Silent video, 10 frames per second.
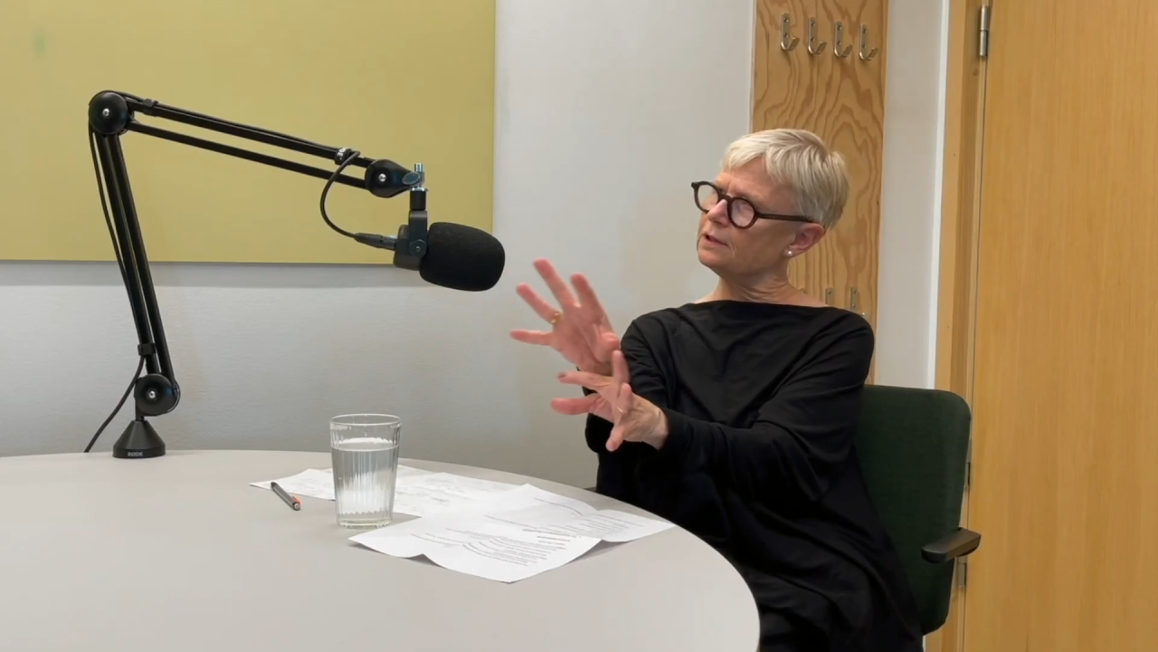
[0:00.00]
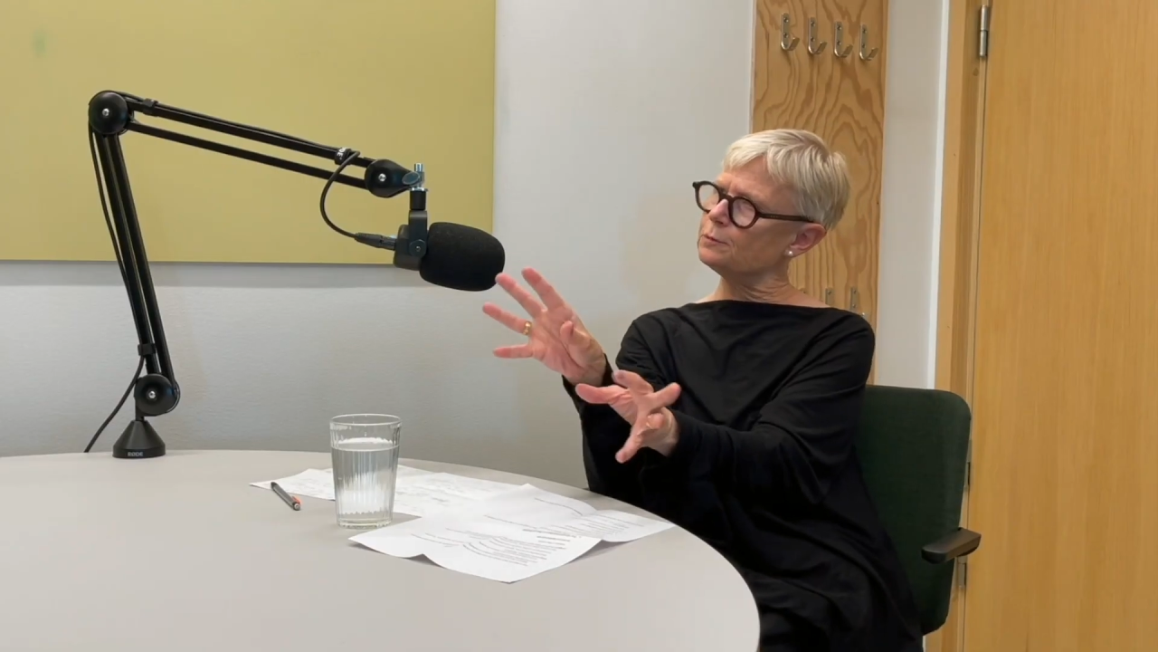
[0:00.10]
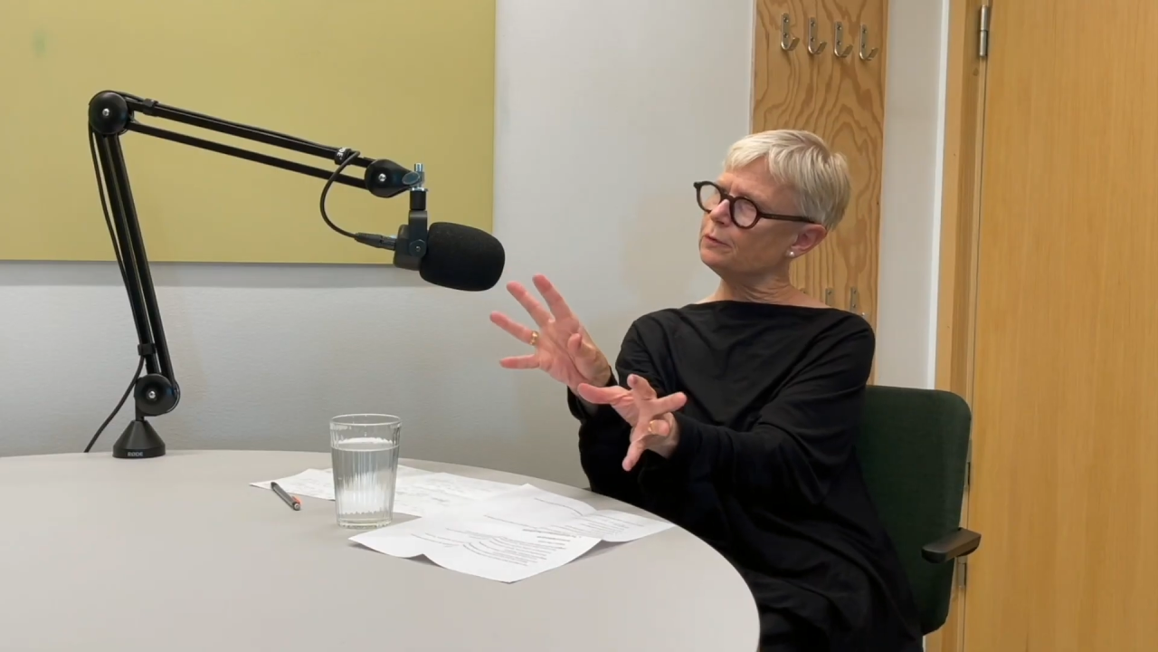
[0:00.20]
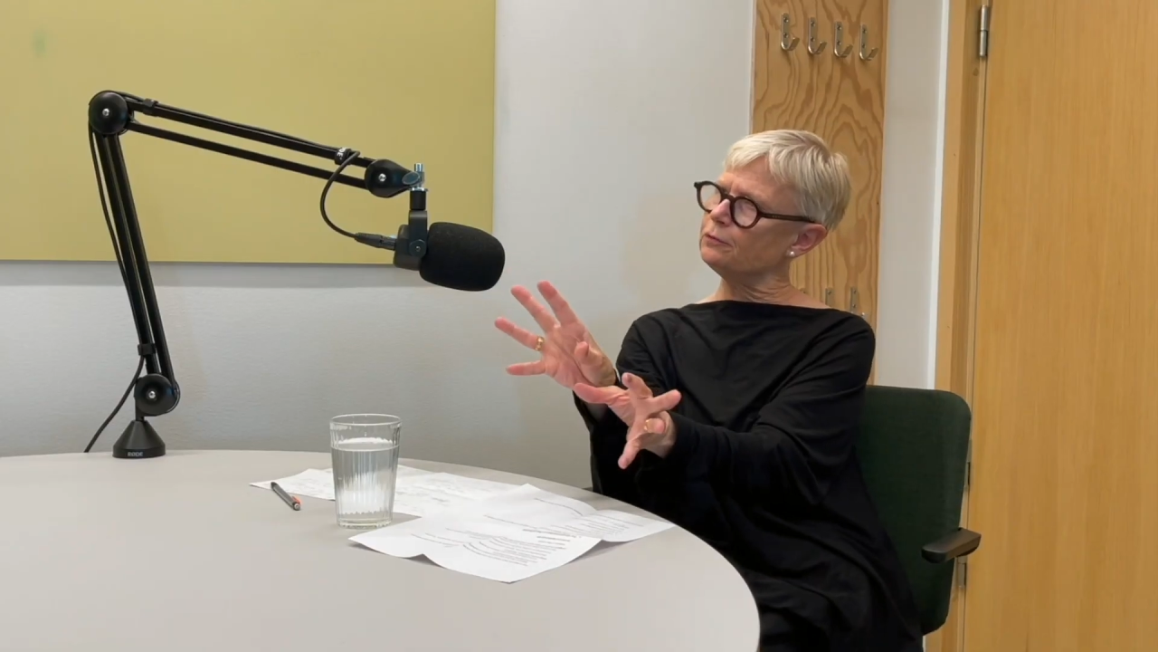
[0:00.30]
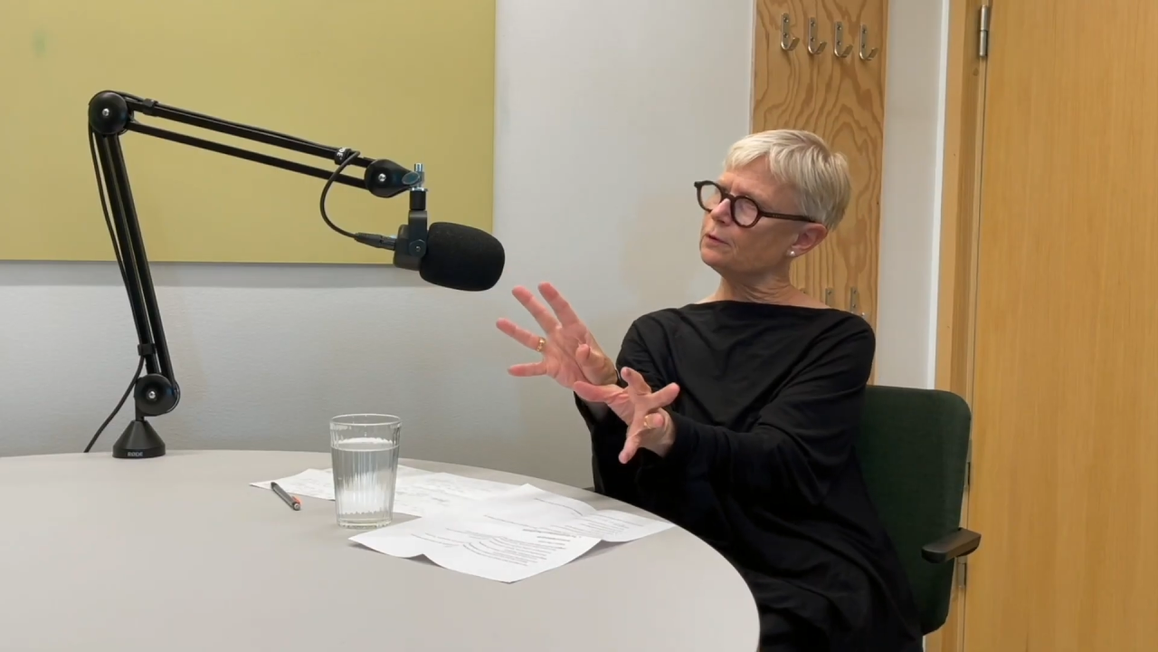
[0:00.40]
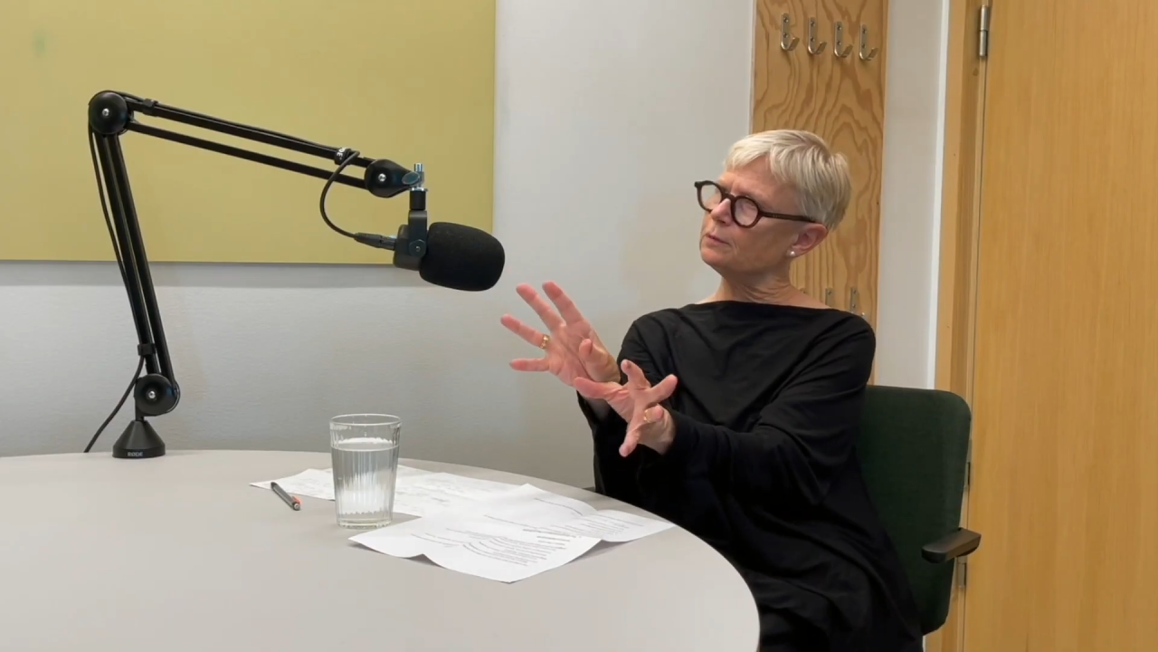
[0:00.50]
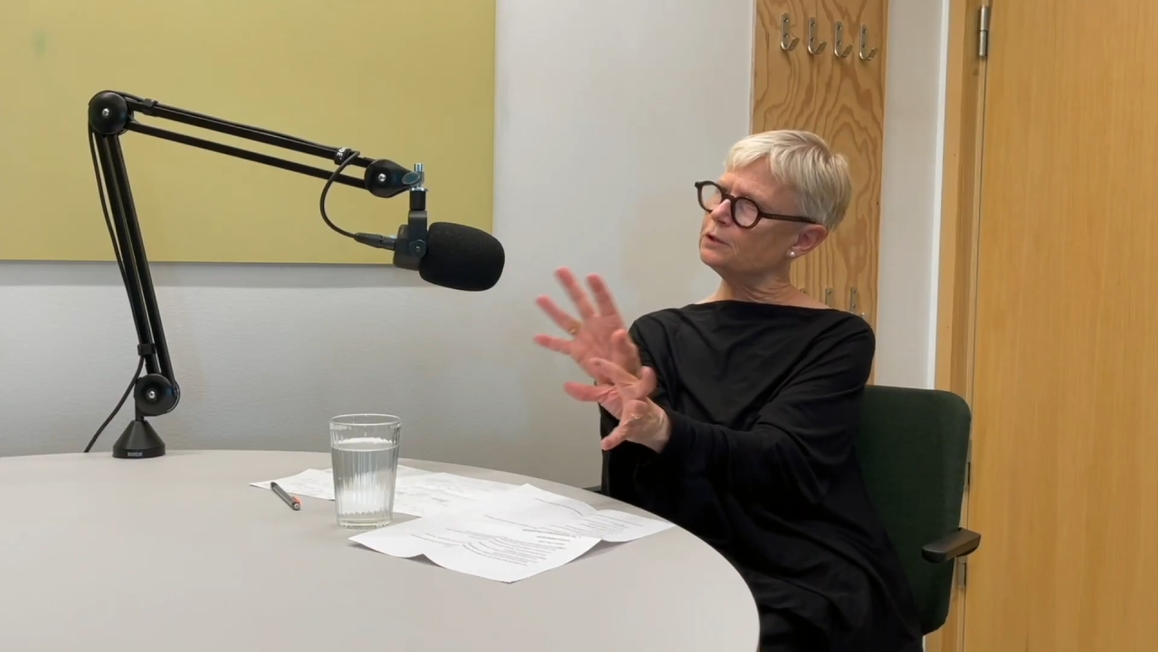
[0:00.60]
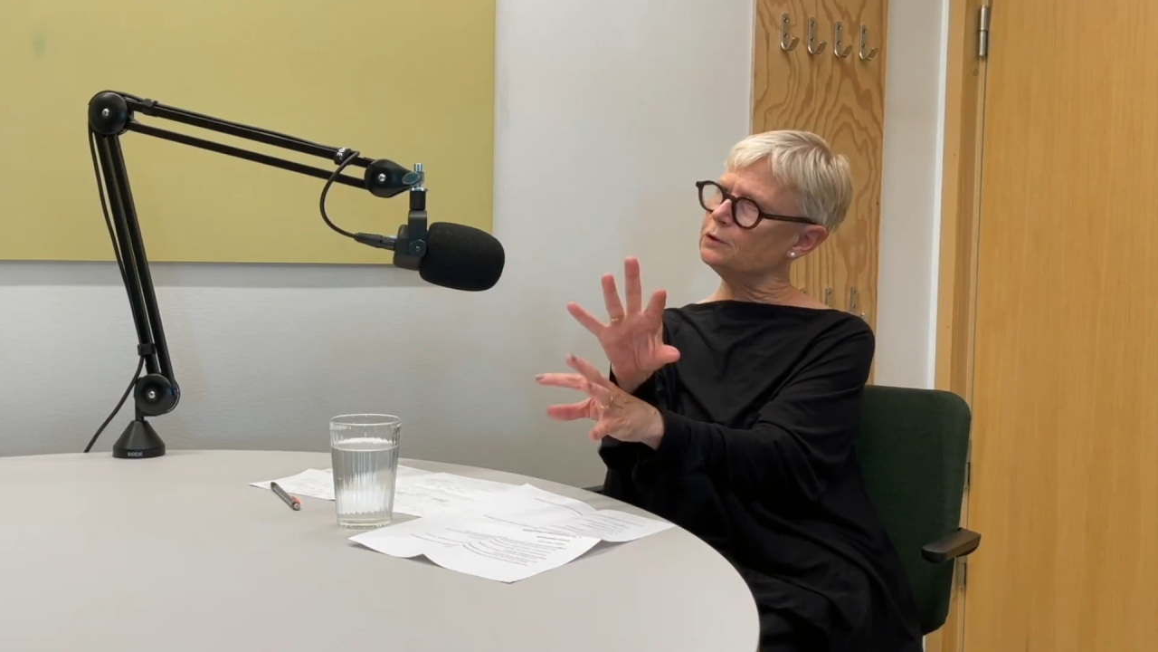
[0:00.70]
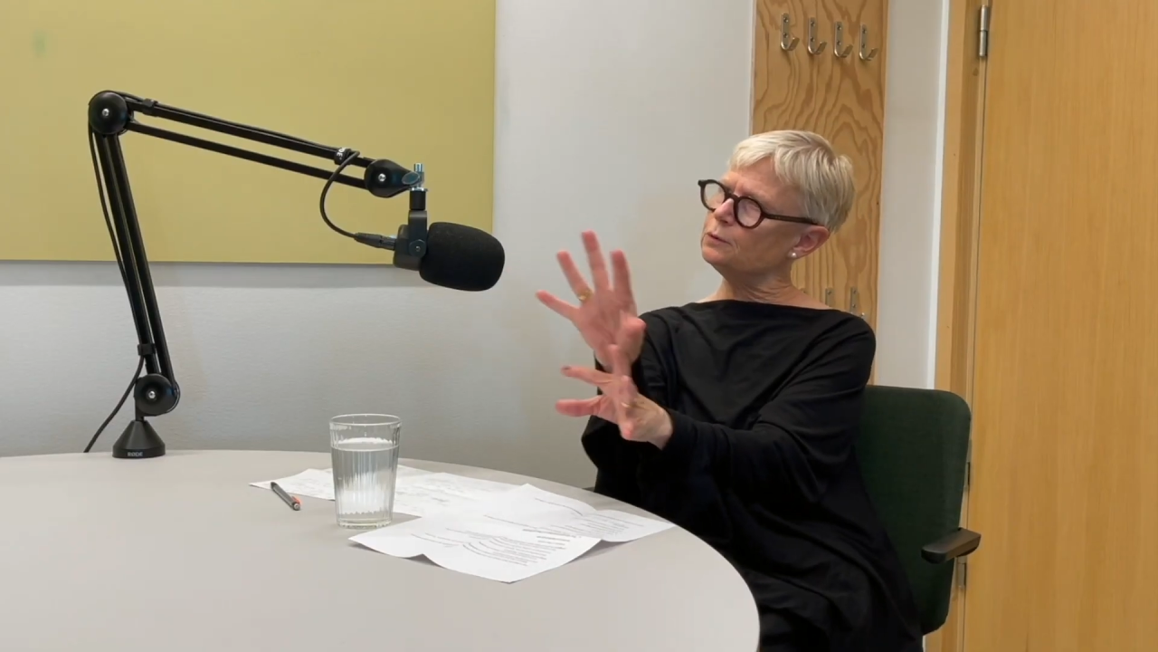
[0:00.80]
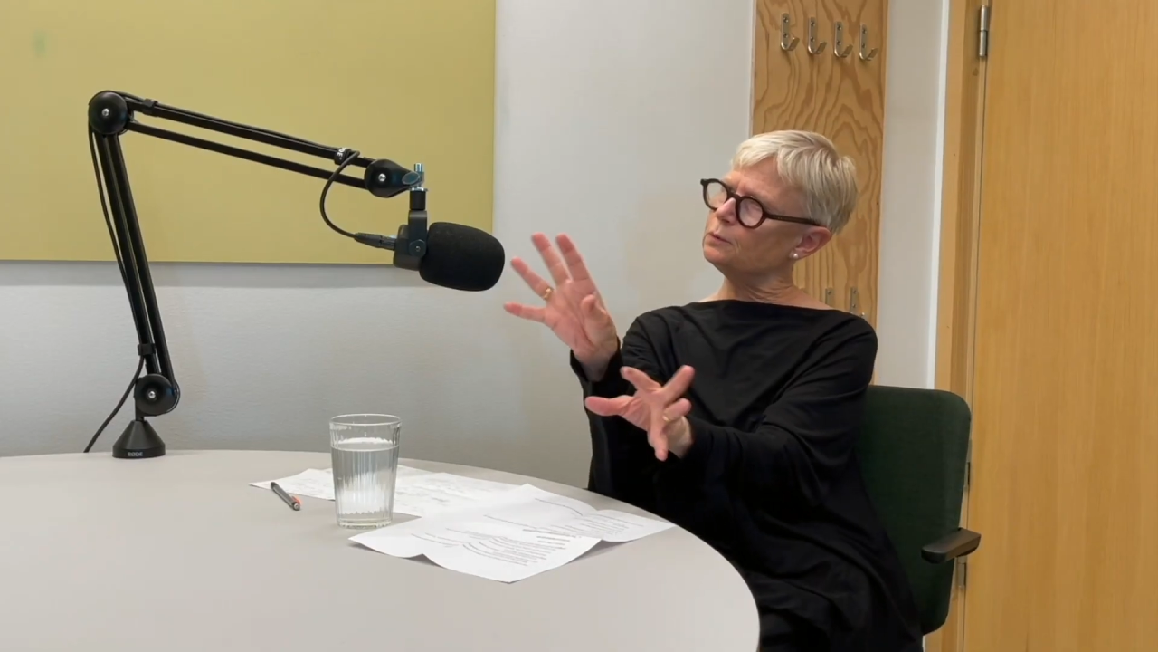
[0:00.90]
this performer
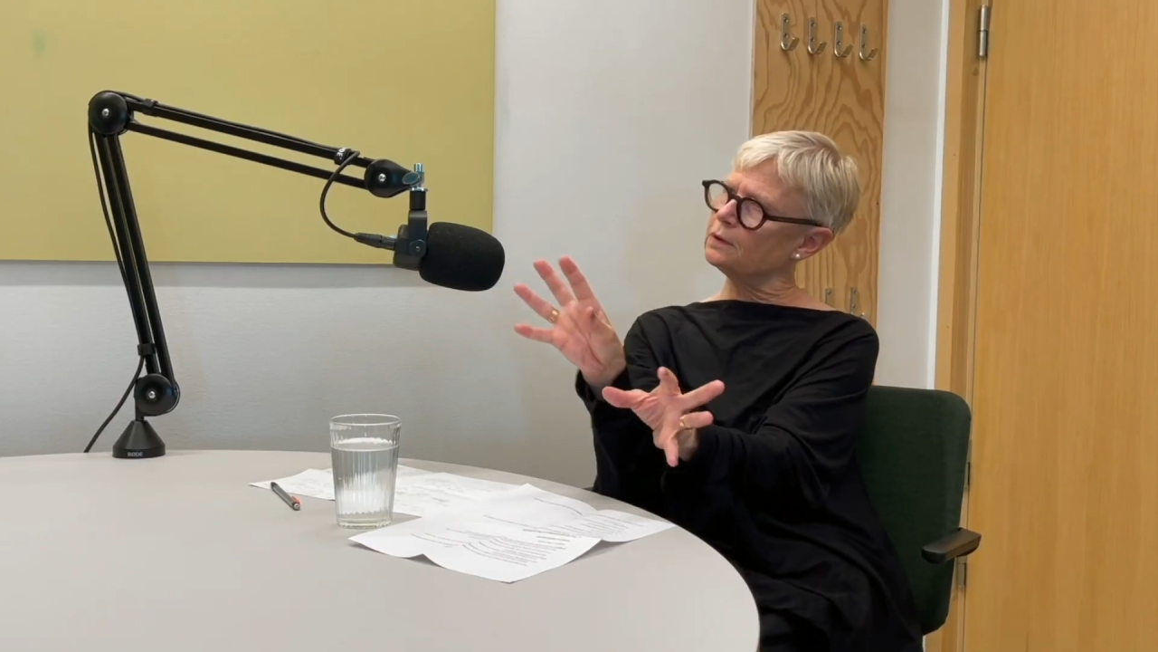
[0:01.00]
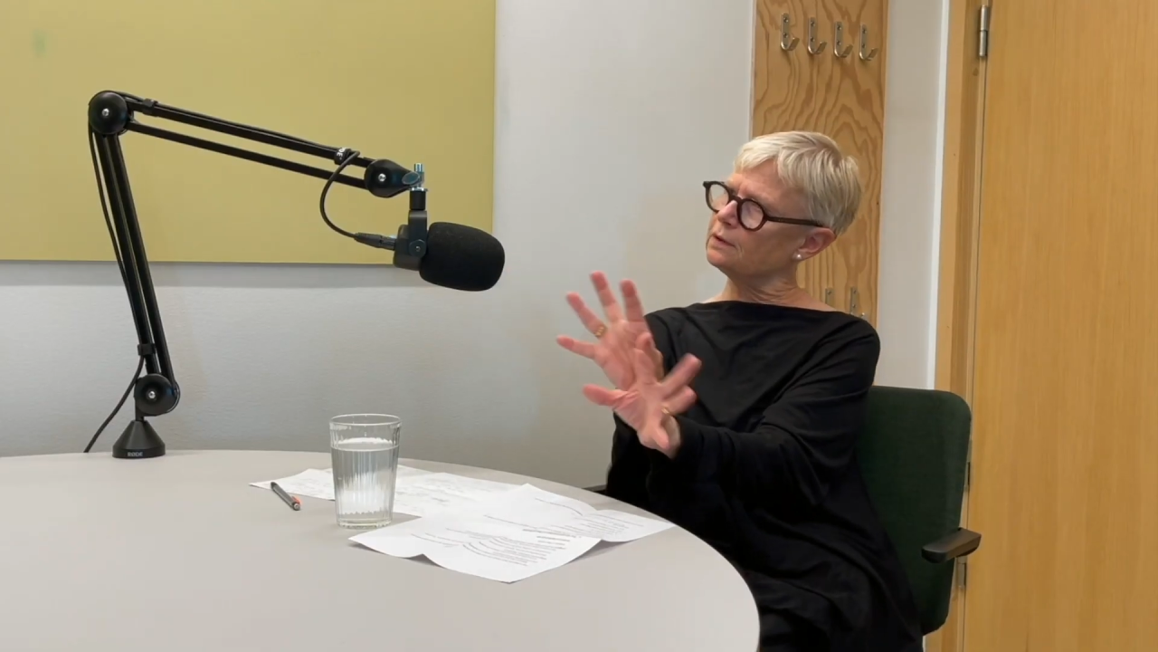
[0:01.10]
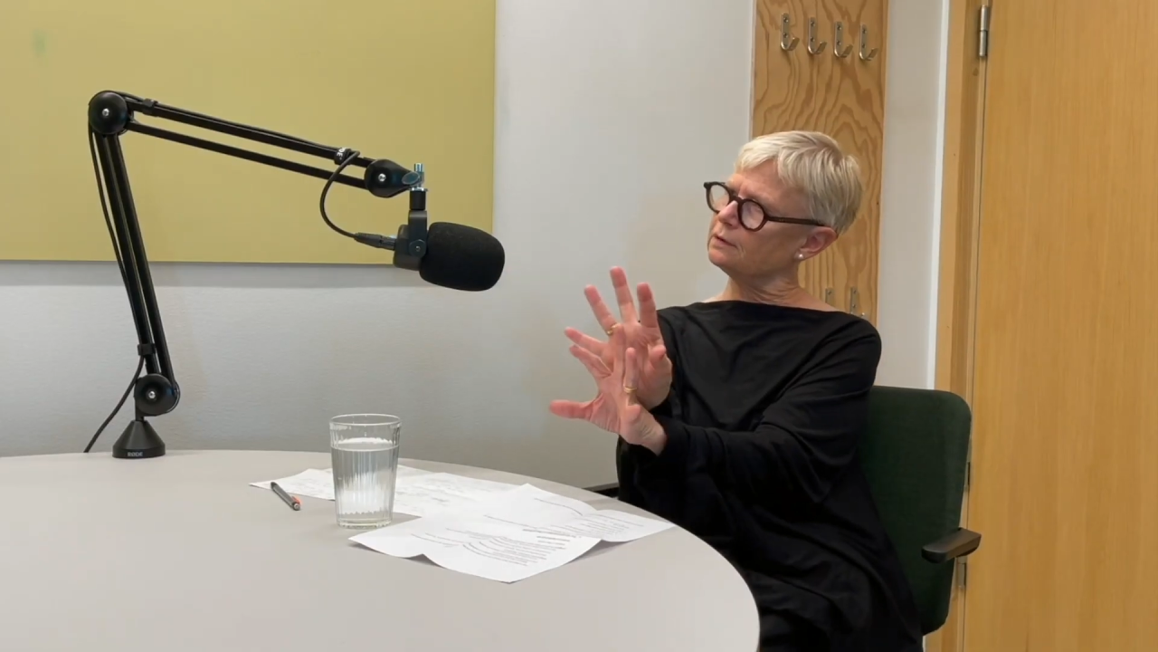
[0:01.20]
do with